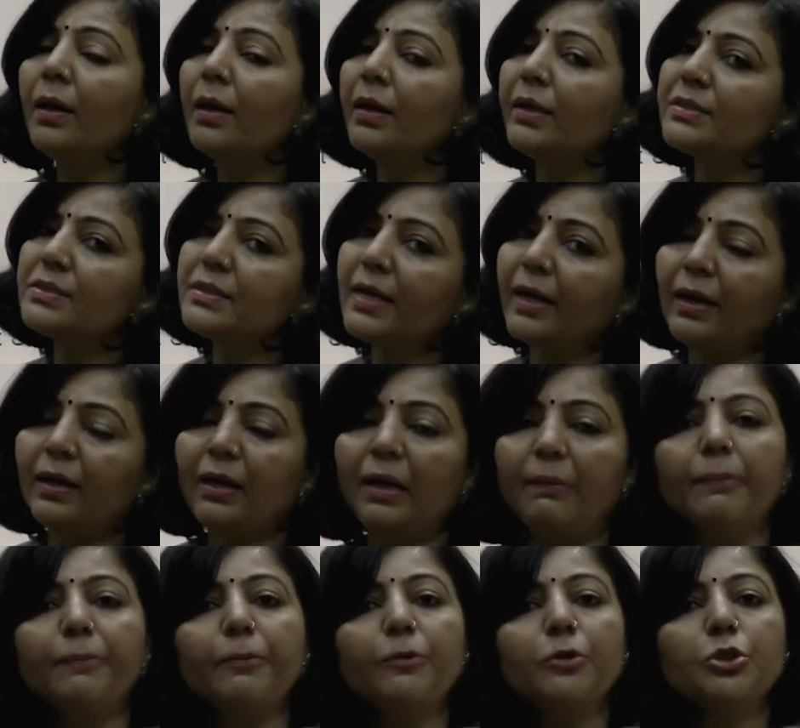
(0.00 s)
is directly
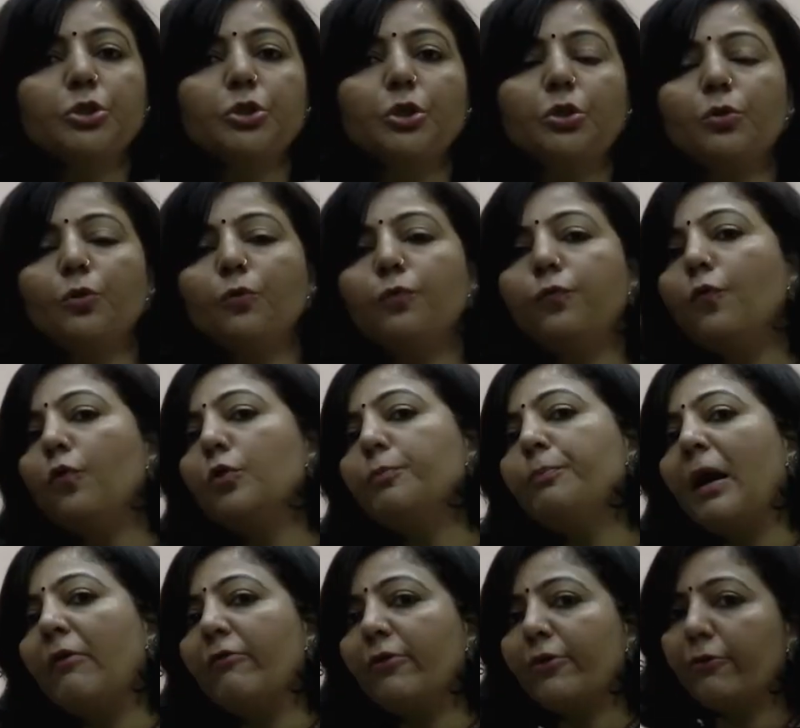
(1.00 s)
proportional to fourth
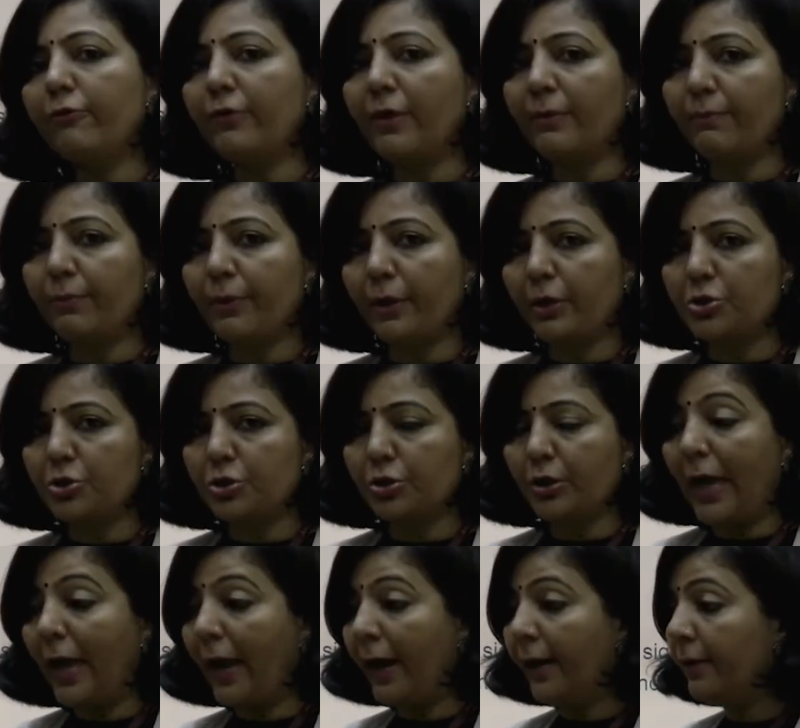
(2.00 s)
power of temperature
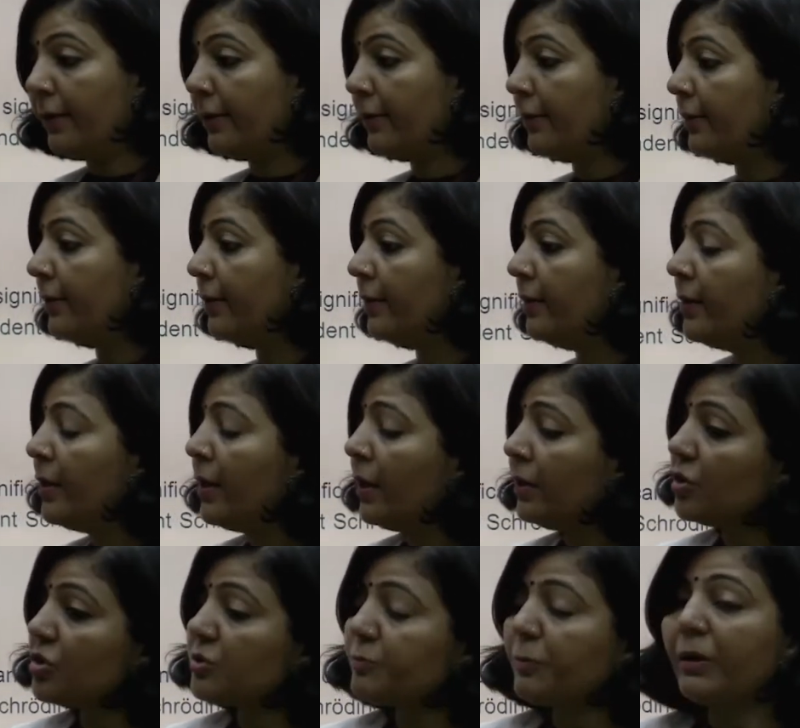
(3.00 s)
and uh,
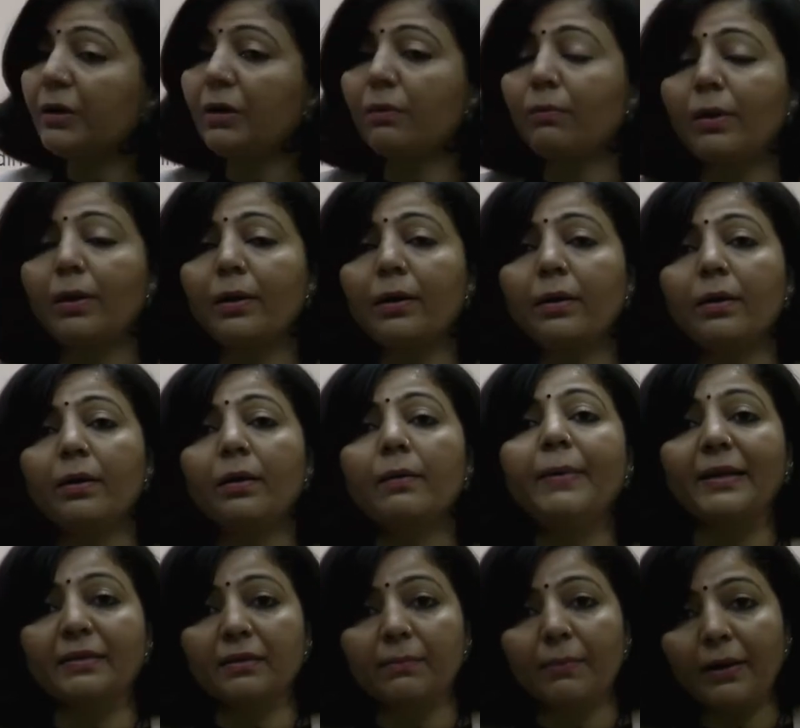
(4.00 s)
this particular uh,
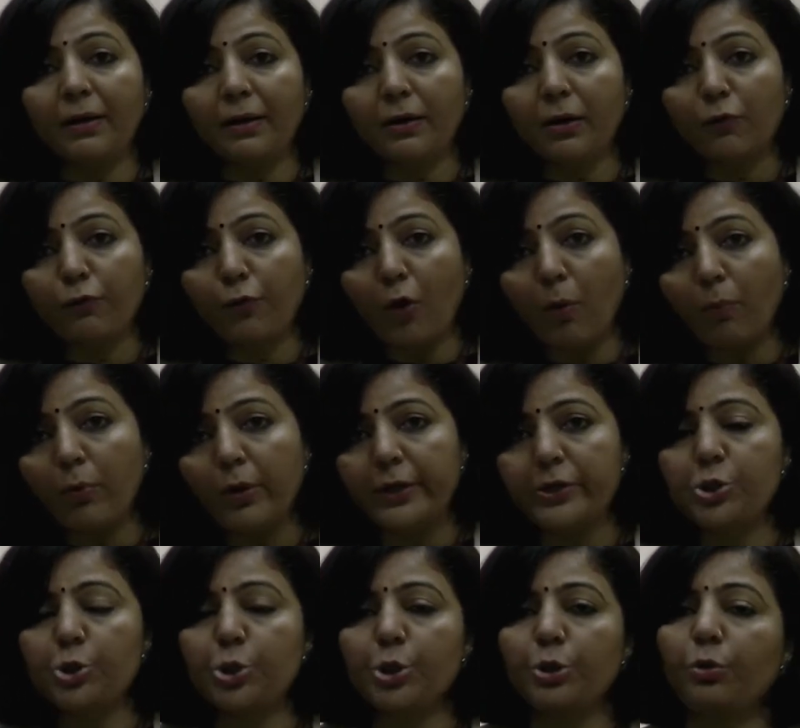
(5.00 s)
mathematical
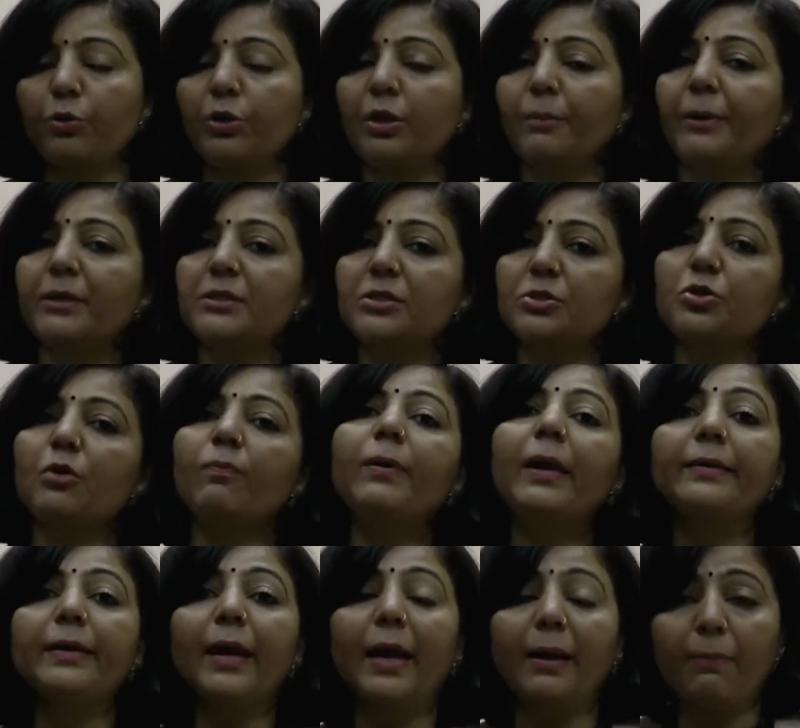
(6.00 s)
formulation on the basis of bl
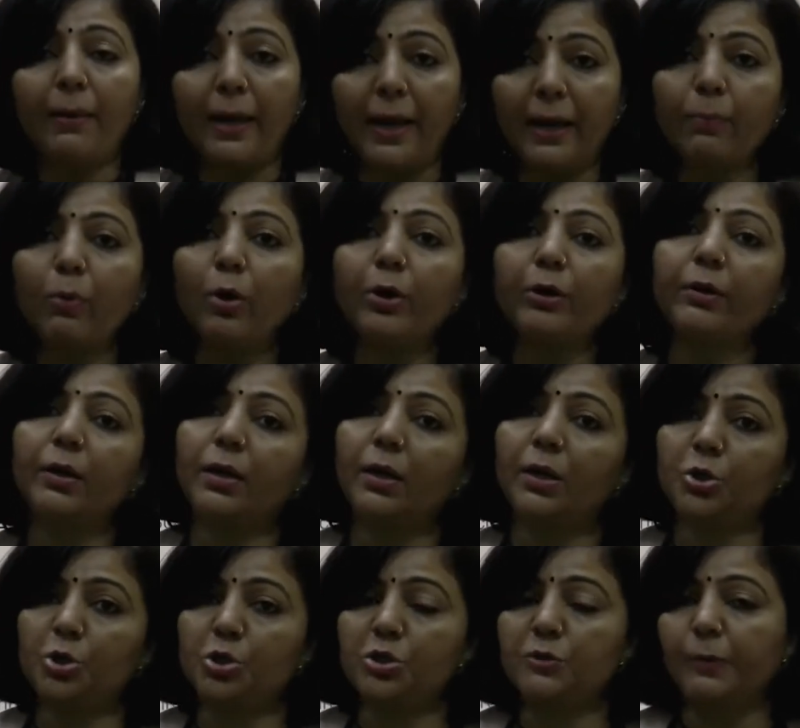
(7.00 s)
that black body
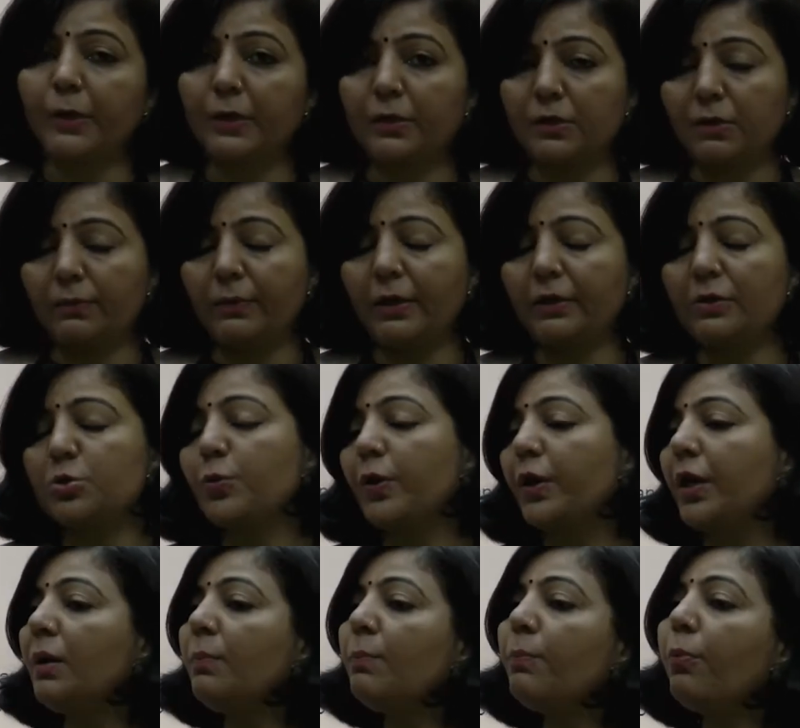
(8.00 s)
radiation spectrum that is
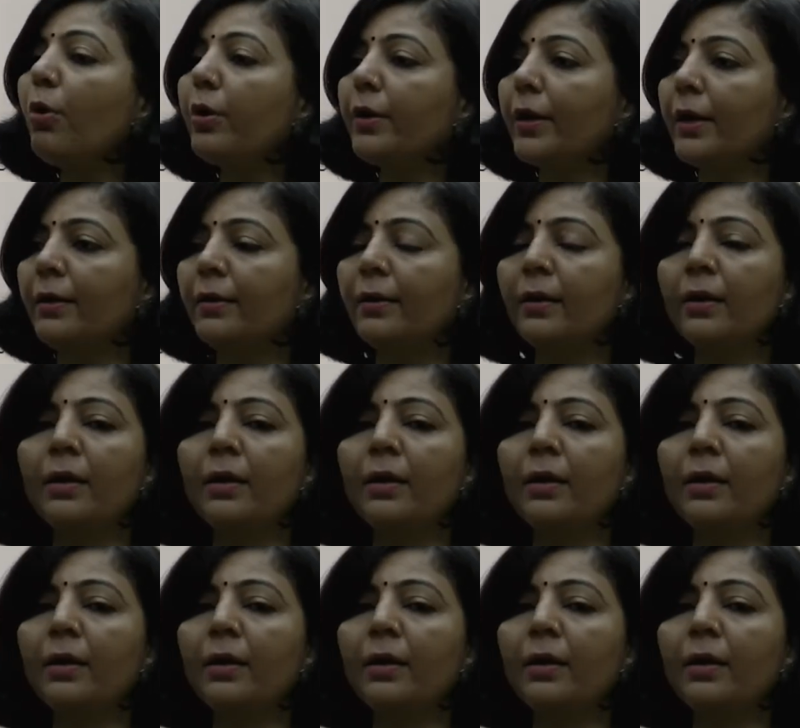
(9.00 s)
very important